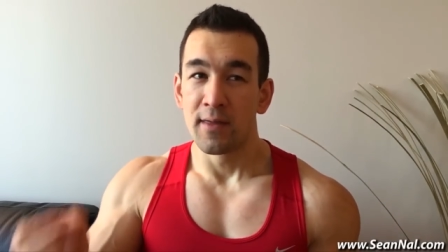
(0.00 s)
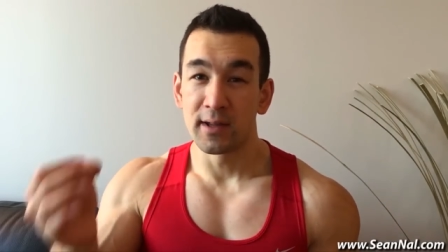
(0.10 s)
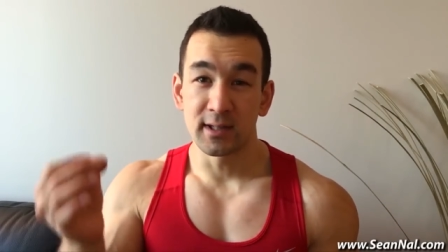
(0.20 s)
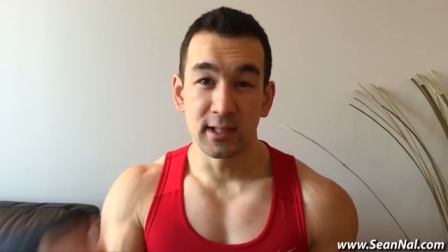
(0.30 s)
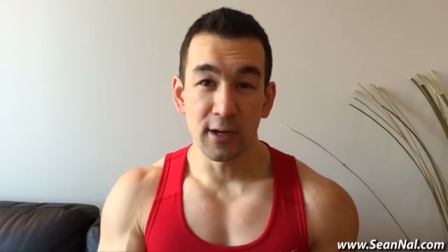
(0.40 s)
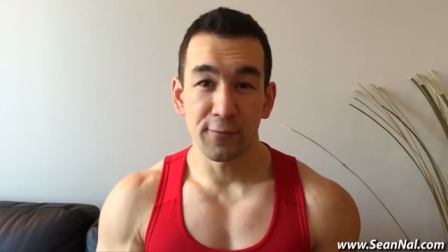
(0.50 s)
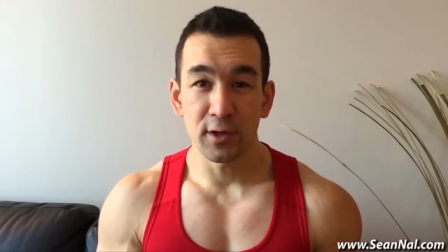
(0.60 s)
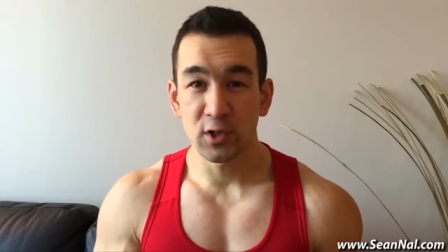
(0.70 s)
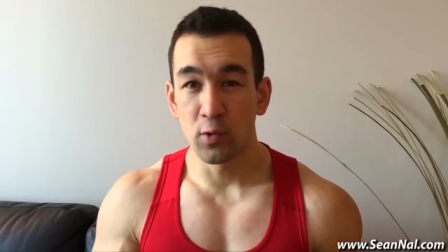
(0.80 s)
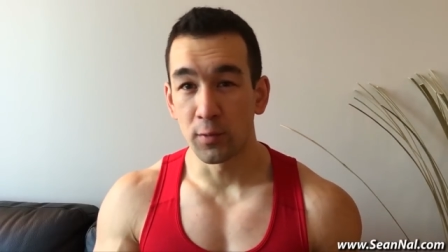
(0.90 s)
the
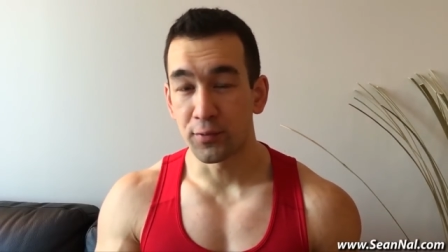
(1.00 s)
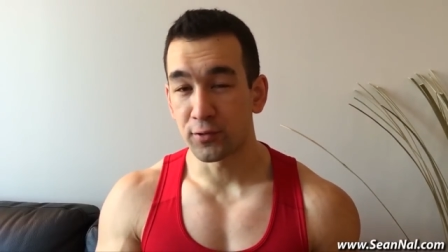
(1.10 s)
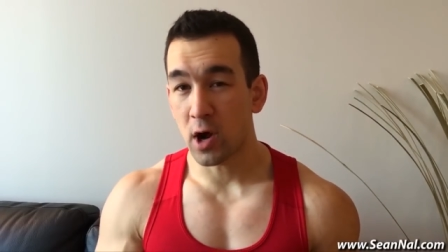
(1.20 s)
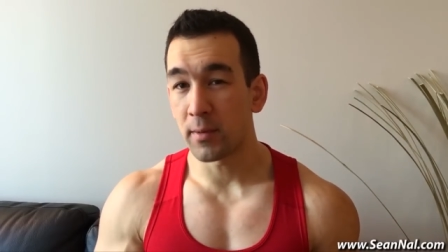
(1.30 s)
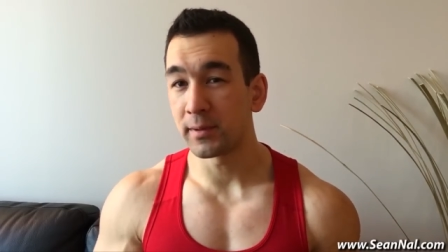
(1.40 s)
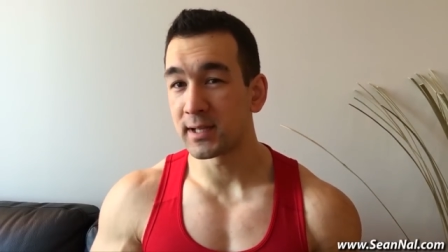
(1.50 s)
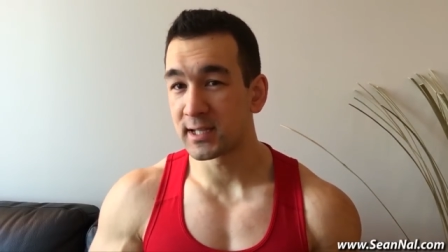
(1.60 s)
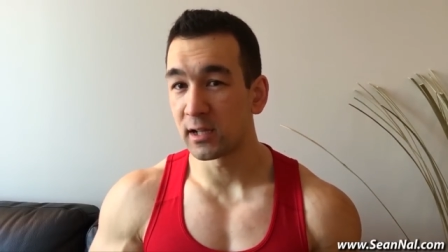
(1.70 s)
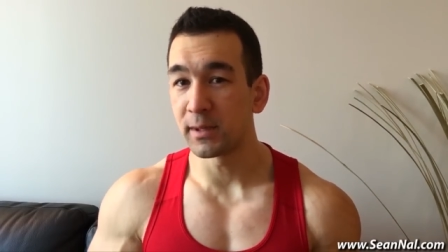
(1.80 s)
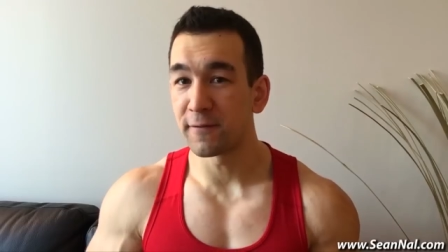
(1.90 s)
difference will probably
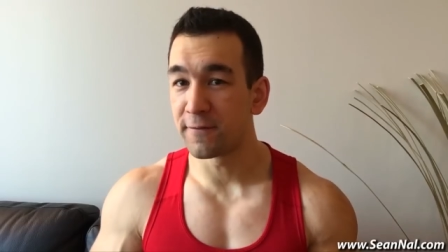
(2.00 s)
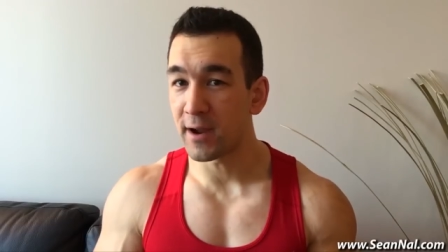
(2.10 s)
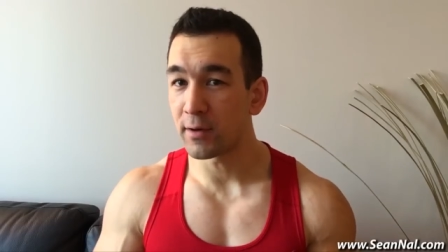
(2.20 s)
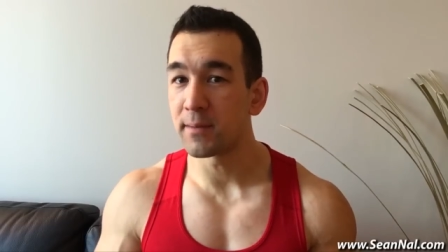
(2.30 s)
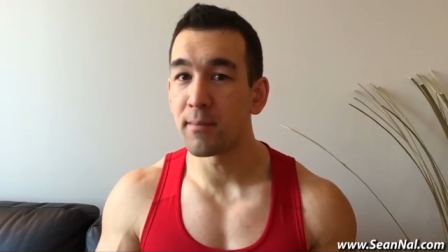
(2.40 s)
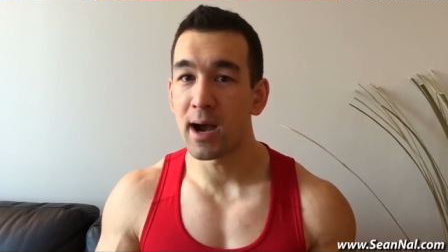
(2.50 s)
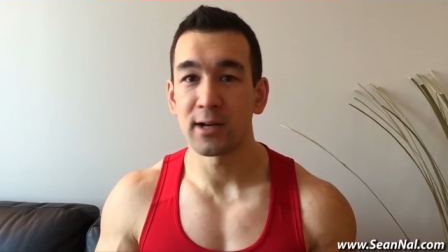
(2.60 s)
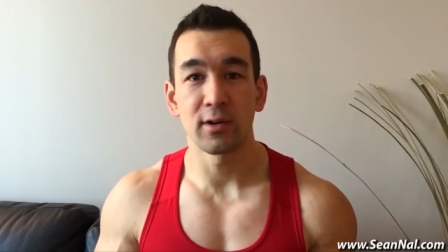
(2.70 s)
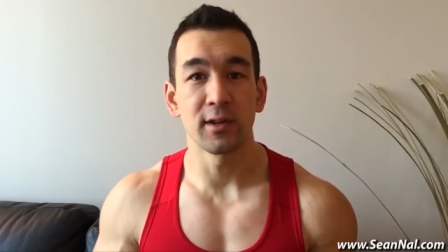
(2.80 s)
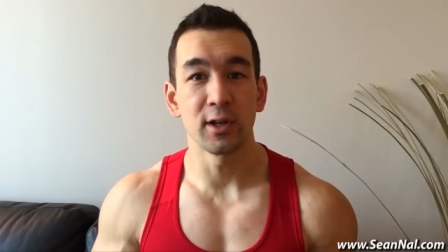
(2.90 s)
still be very
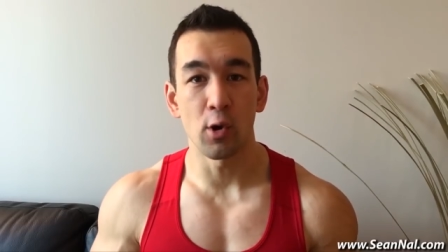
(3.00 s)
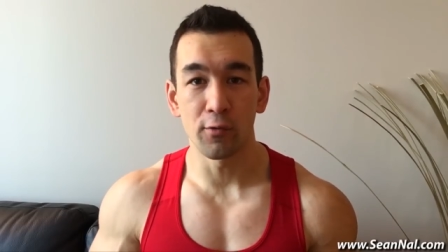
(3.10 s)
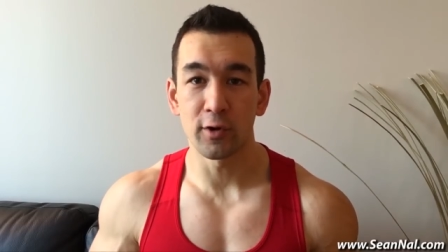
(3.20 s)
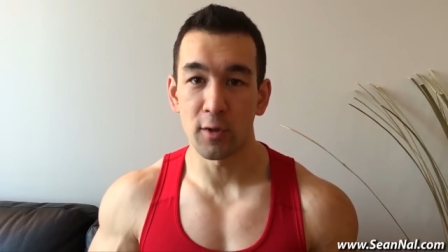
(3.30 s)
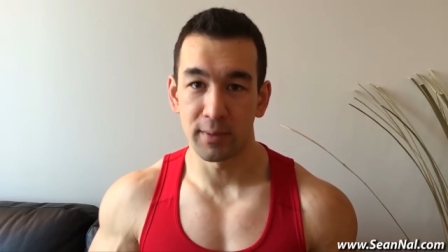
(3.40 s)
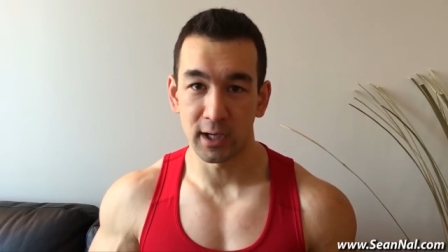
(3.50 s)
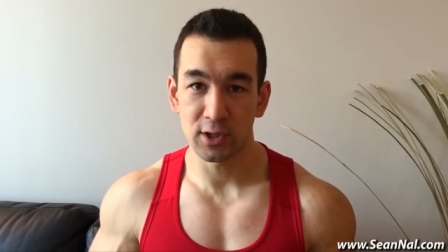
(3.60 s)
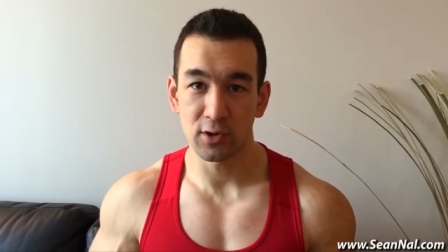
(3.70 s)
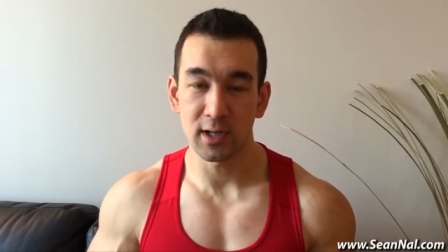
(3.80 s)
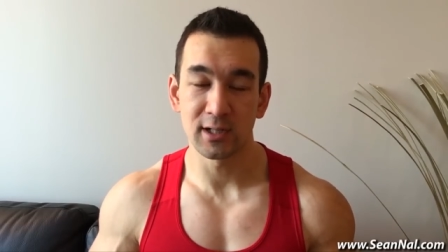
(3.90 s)
minor in the overall
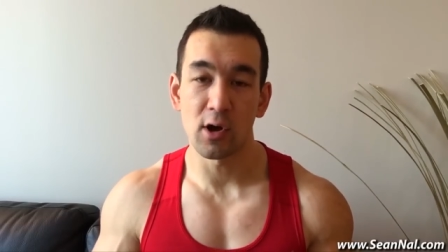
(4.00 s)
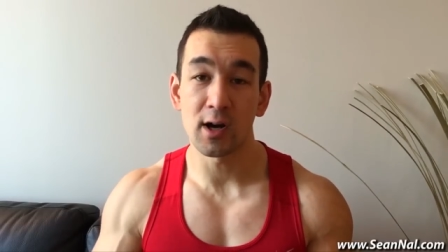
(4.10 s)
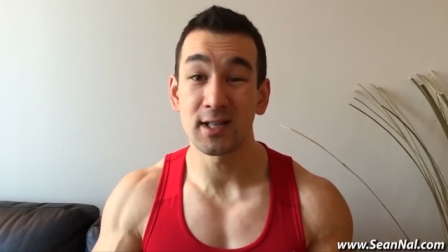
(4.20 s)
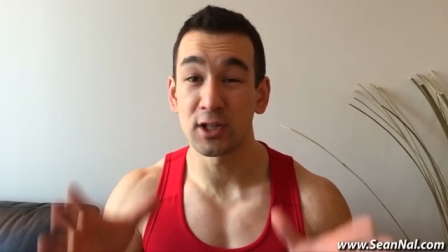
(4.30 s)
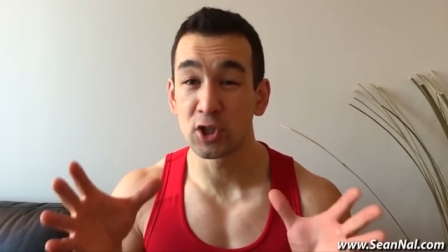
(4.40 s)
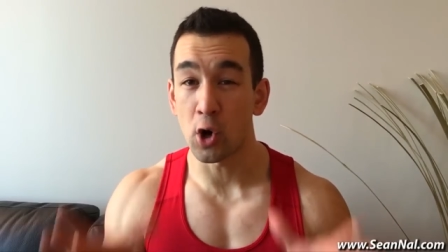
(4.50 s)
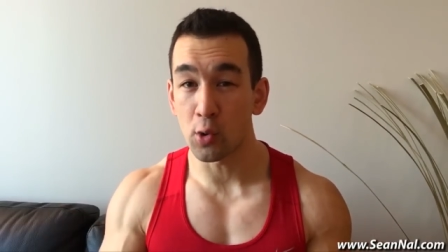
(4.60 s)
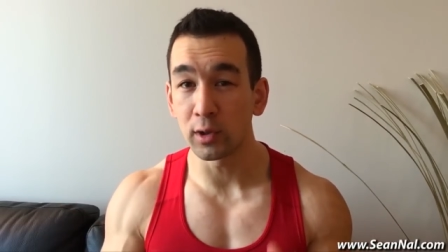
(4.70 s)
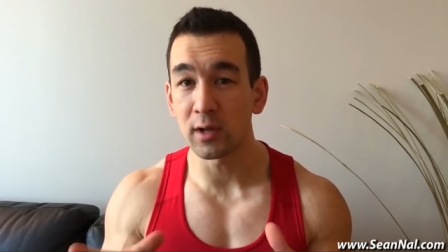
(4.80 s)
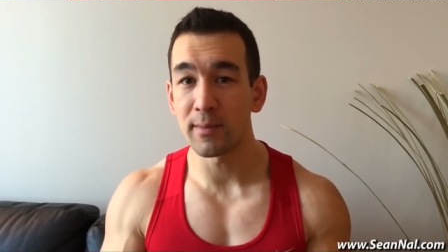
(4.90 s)
picture as long as the
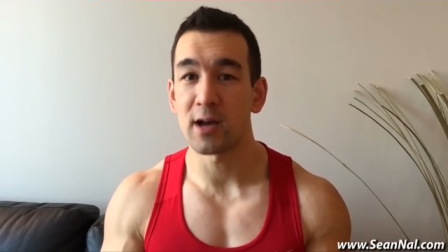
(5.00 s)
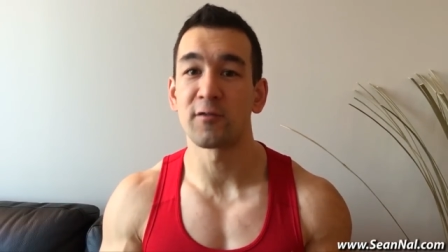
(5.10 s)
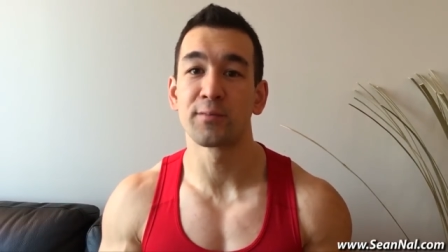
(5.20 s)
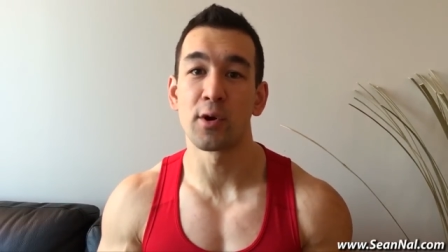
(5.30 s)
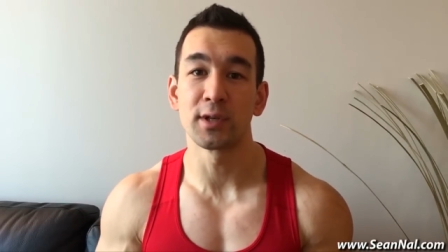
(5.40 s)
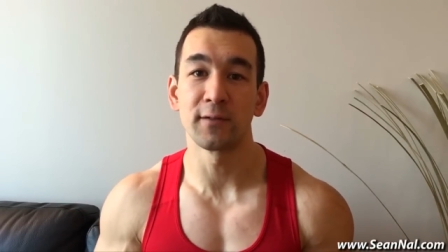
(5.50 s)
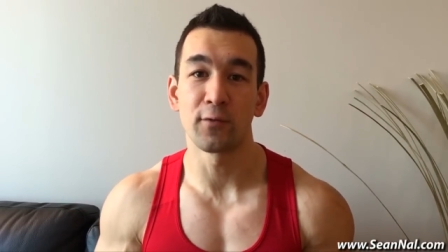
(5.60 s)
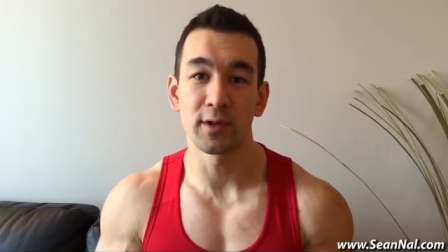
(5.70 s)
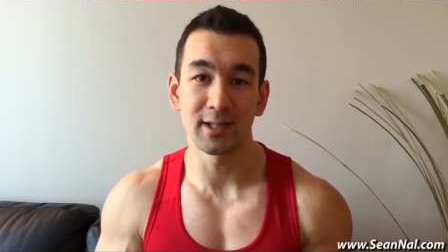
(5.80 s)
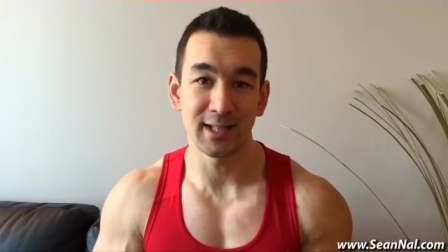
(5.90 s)
total amount of protein
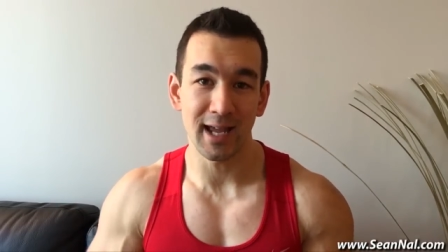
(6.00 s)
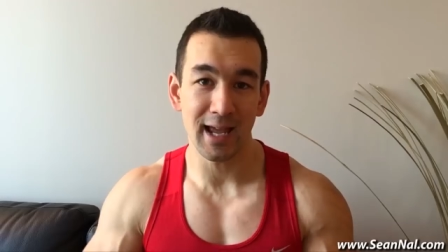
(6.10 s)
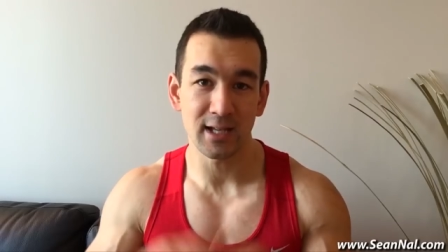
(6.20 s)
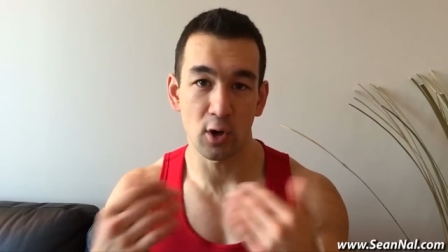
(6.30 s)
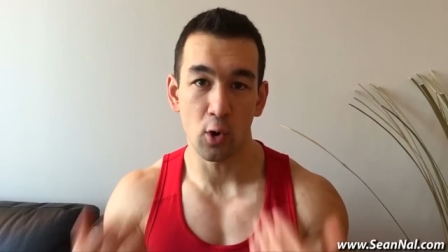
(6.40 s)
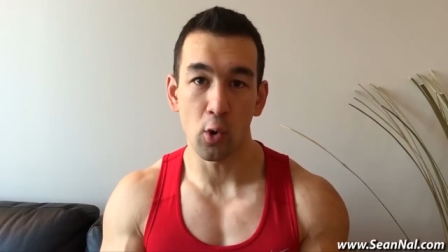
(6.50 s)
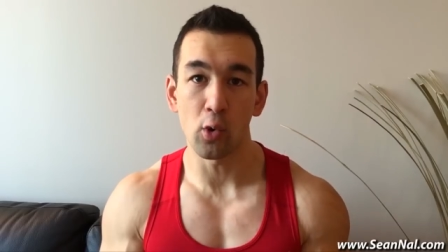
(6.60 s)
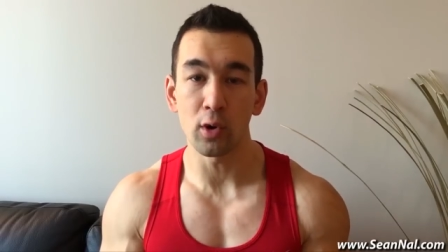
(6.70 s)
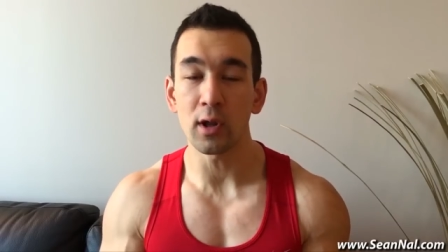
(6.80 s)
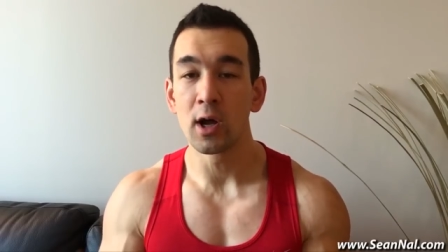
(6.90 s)
for the day as a
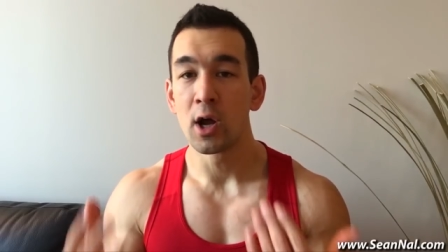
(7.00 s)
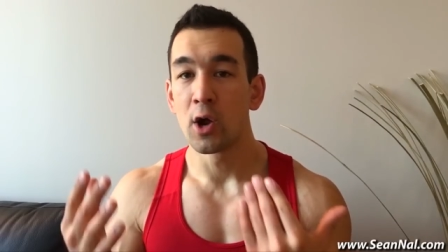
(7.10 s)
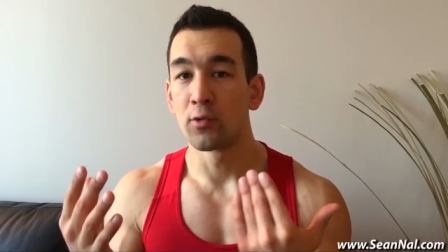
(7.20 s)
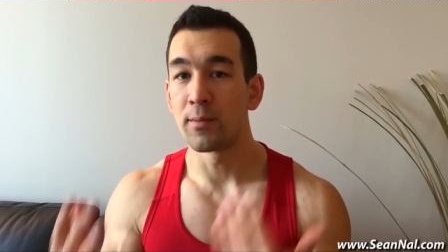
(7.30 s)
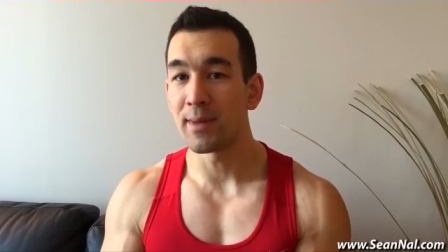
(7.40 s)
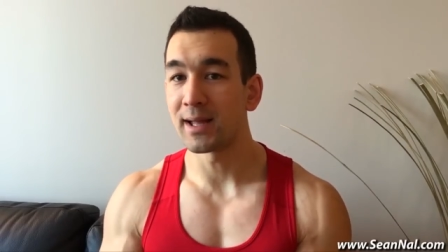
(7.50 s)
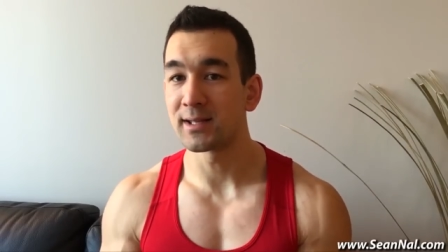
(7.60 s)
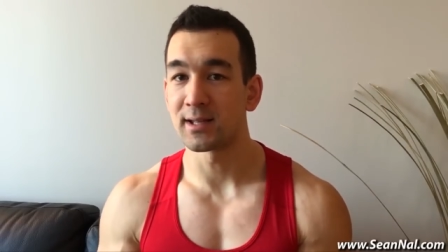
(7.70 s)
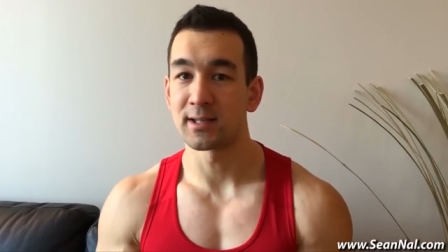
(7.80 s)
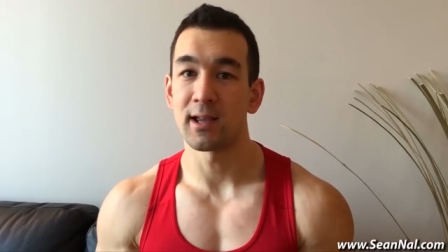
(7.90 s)
whole
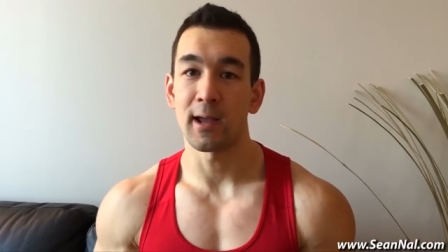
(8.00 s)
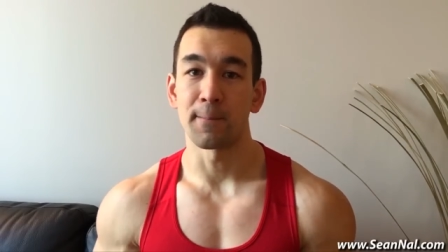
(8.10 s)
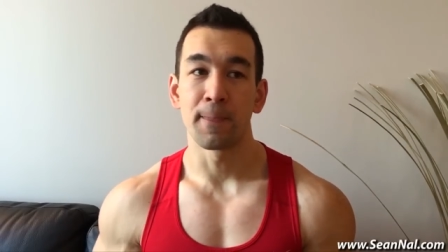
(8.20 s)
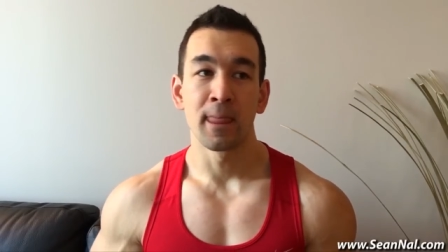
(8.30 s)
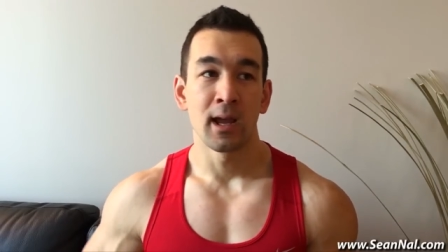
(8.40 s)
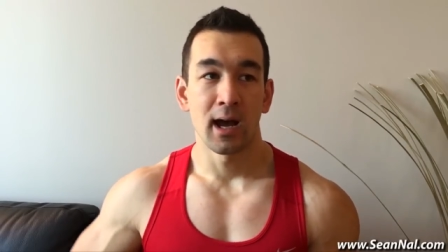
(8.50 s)
remains the same.